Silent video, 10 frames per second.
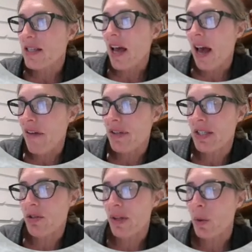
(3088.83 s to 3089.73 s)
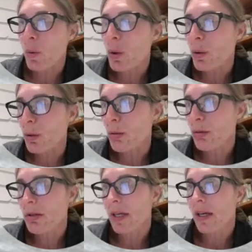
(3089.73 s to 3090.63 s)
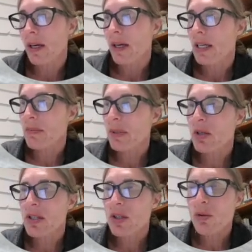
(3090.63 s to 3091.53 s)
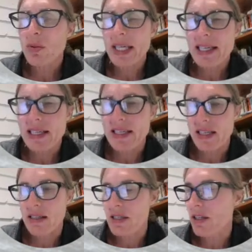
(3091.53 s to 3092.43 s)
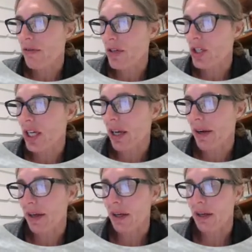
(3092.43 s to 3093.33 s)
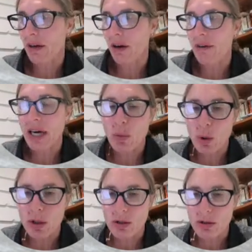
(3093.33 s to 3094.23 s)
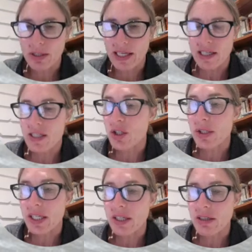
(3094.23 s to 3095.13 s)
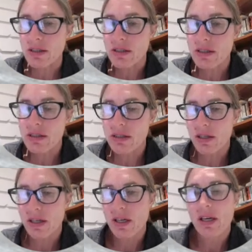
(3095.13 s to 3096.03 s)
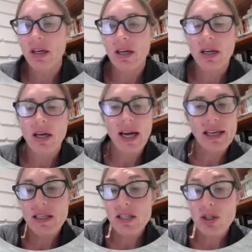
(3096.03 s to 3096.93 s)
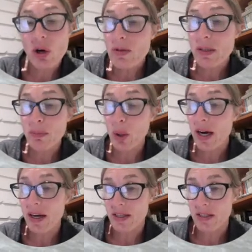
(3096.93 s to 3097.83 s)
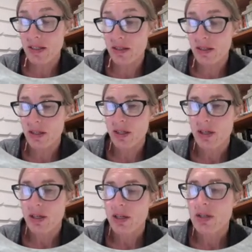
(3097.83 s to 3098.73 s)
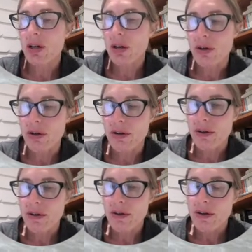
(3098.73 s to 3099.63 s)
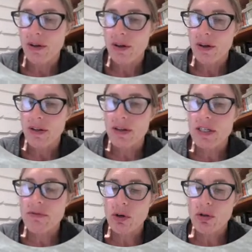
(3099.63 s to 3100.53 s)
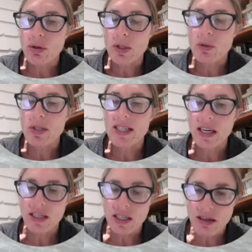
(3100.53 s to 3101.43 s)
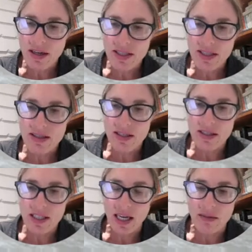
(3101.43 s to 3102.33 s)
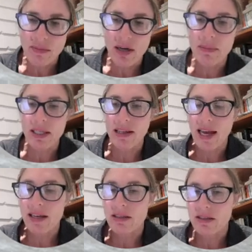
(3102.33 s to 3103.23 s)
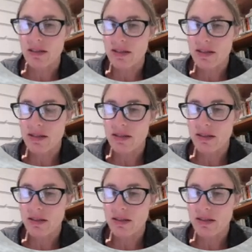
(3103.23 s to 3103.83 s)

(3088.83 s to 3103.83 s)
have this on their wall, is because you really sense the fragility of our world and its uniqueness. And it's no surprise to learn that this photo, which was taken in 1968 by Bill Anders